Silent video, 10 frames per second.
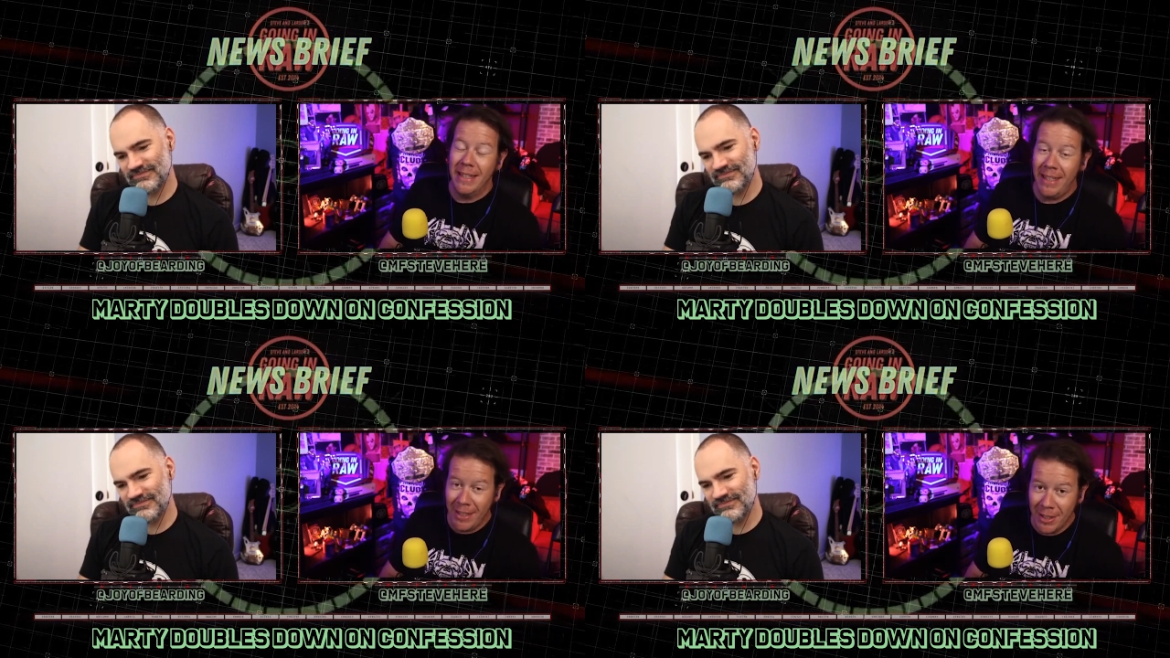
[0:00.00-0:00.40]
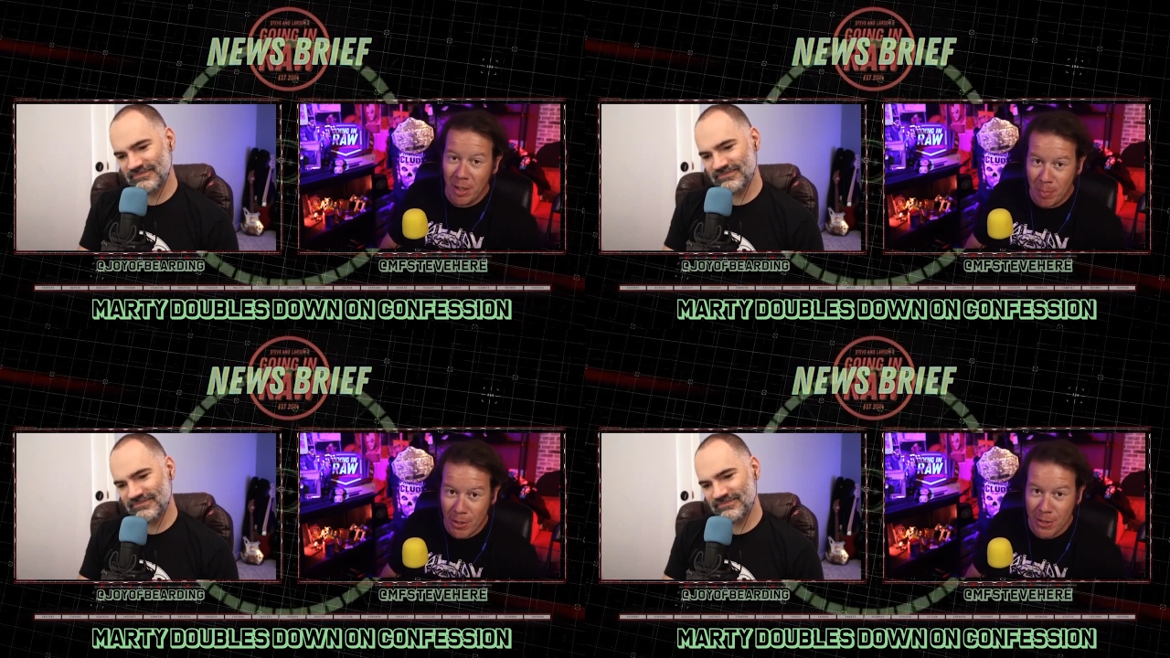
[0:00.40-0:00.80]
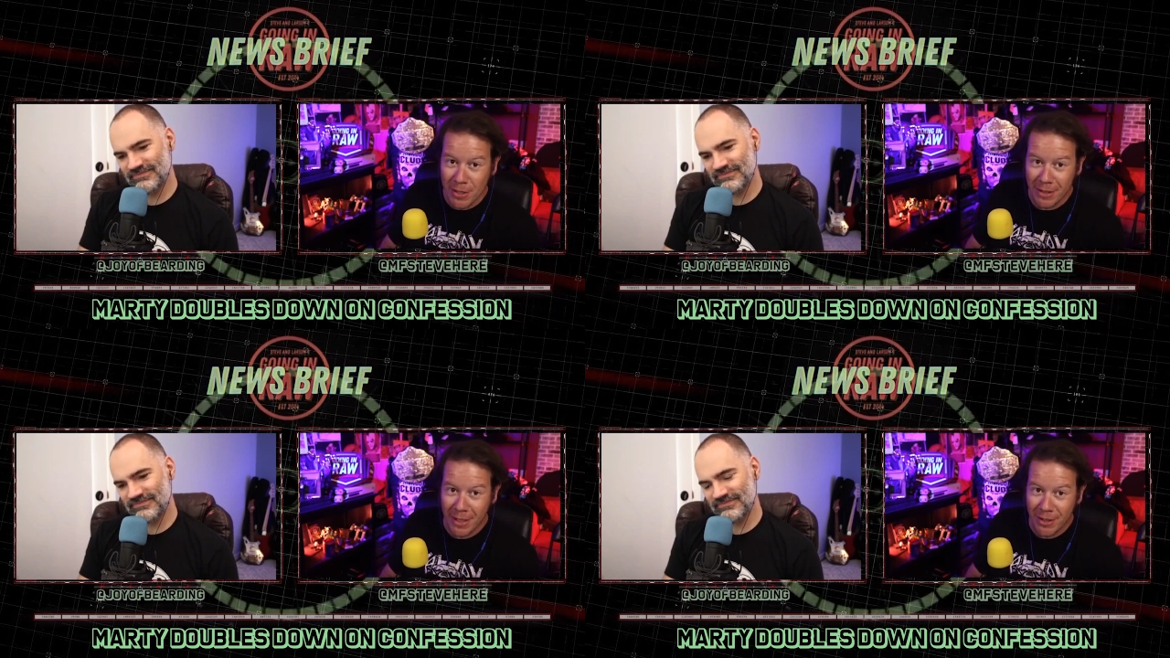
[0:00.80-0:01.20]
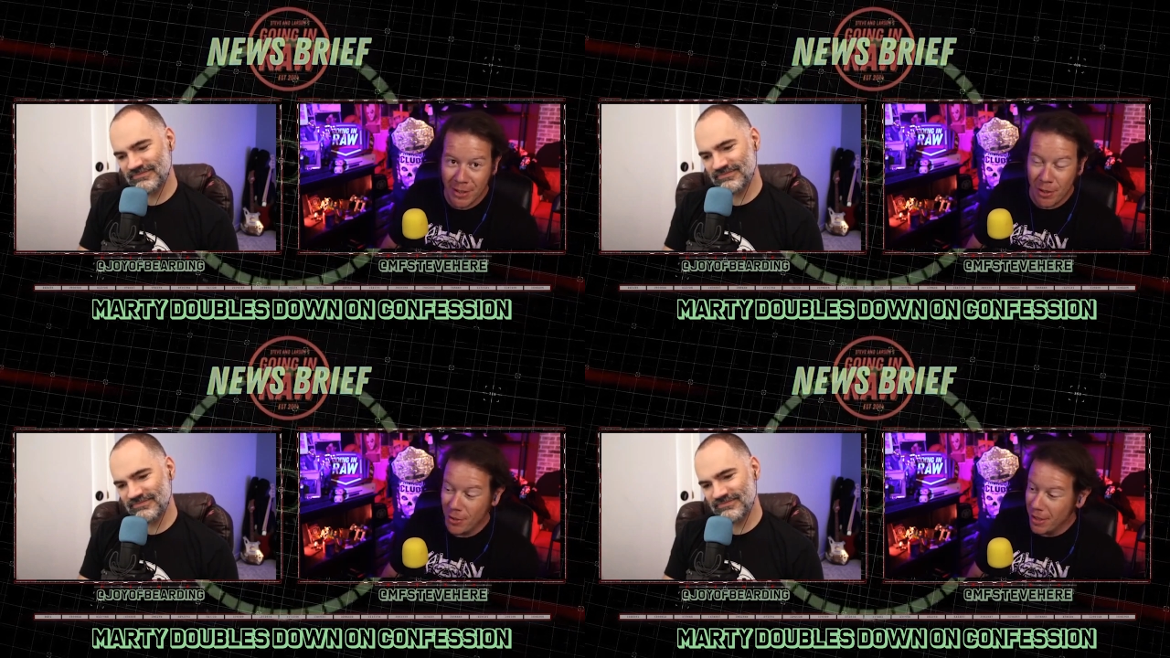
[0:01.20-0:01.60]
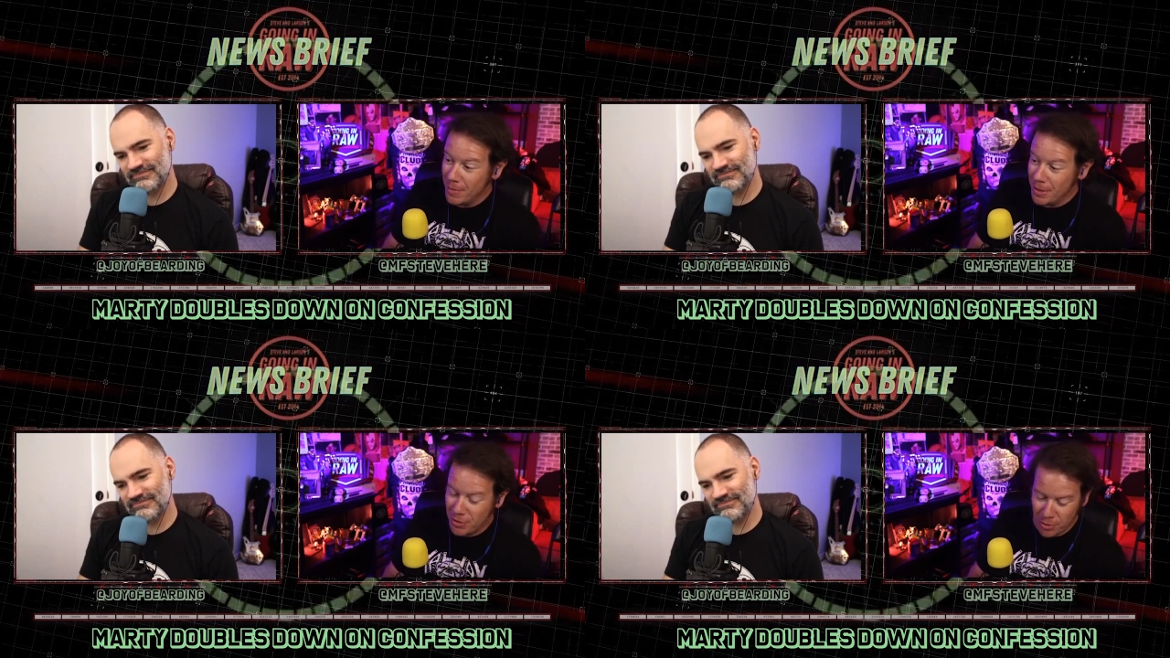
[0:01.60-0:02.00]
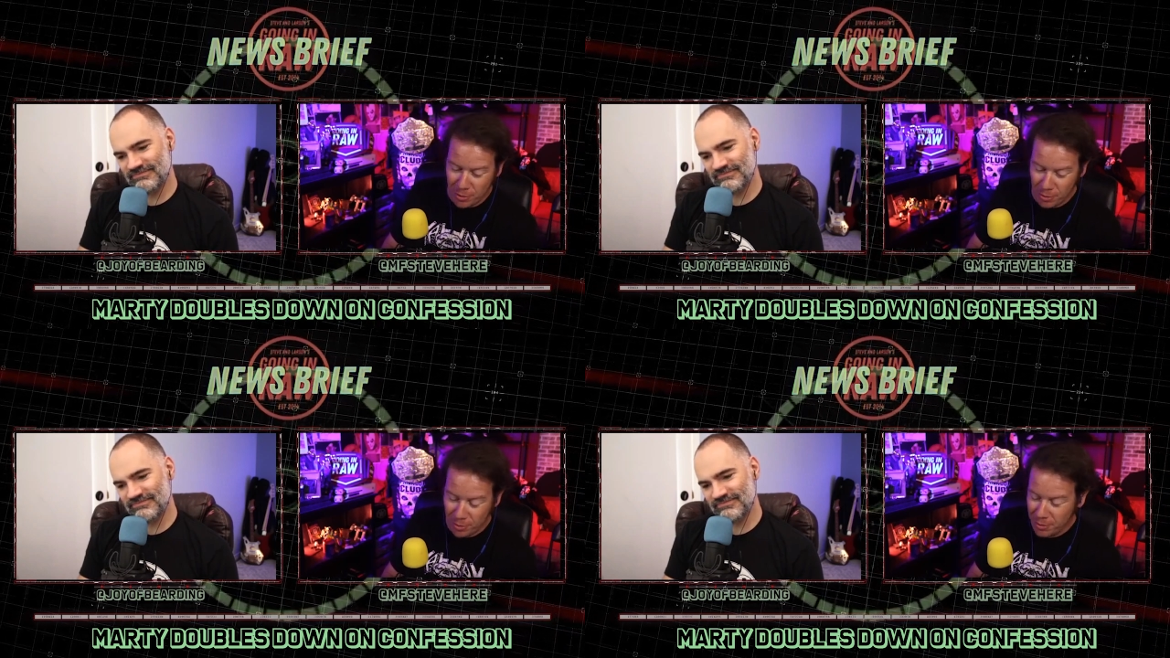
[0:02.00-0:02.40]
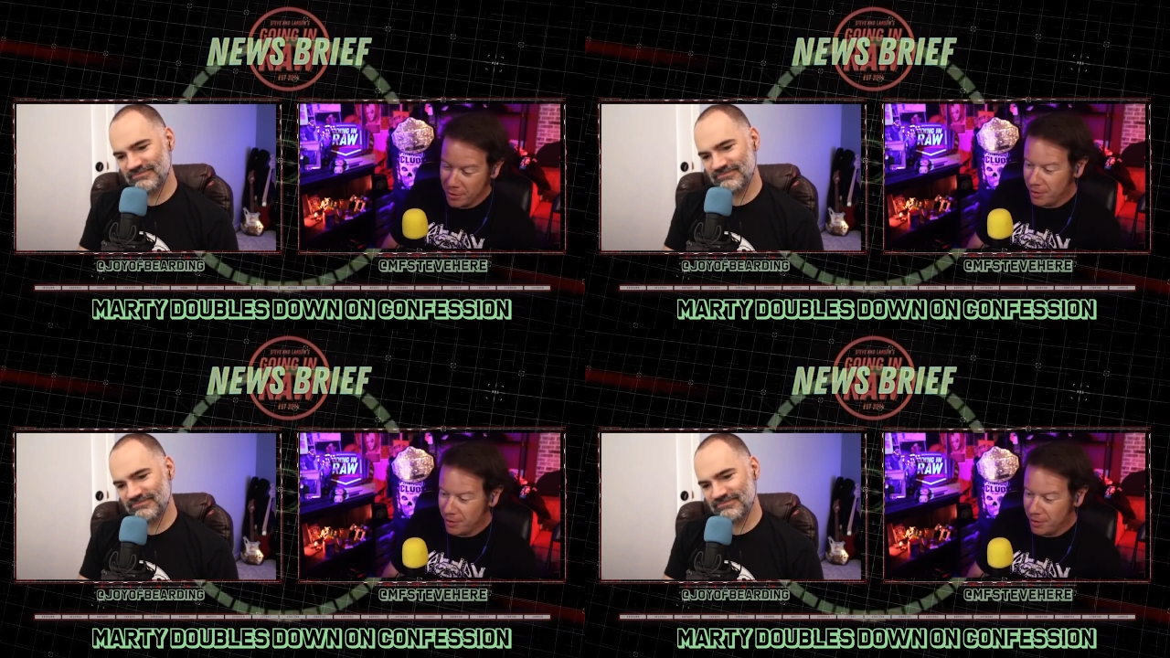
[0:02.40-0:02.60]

Speaker 1: killing a person and throwing him into